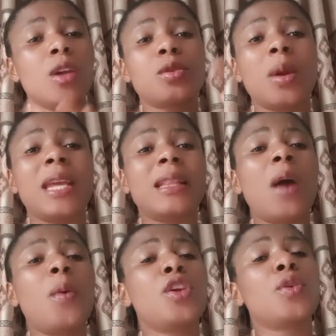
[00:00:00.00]
So in
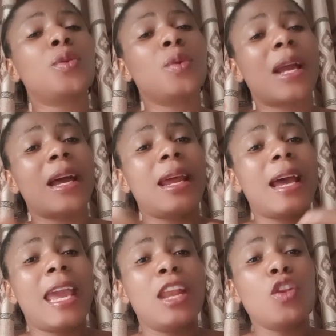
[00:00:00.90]
that way, you're going to
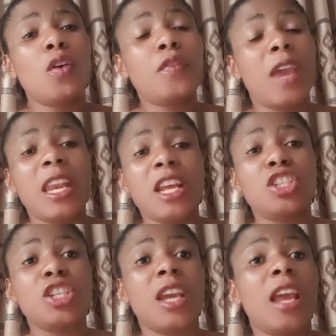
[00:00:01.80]
gather enough
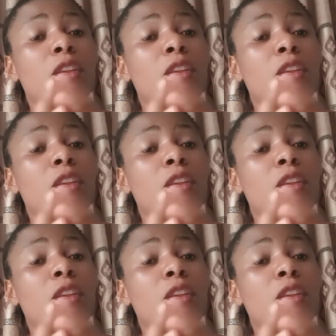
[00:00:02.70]
energy,